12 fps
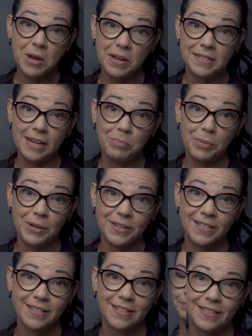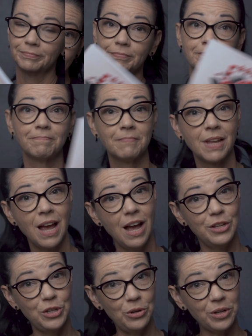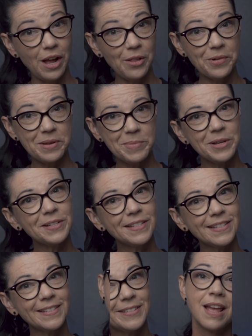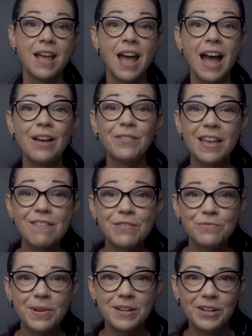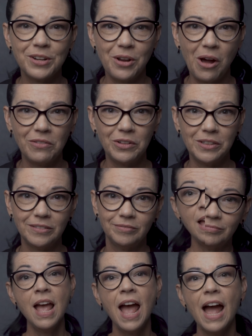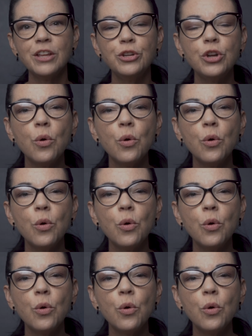content books, adult coloring books. I've even written a novel. And you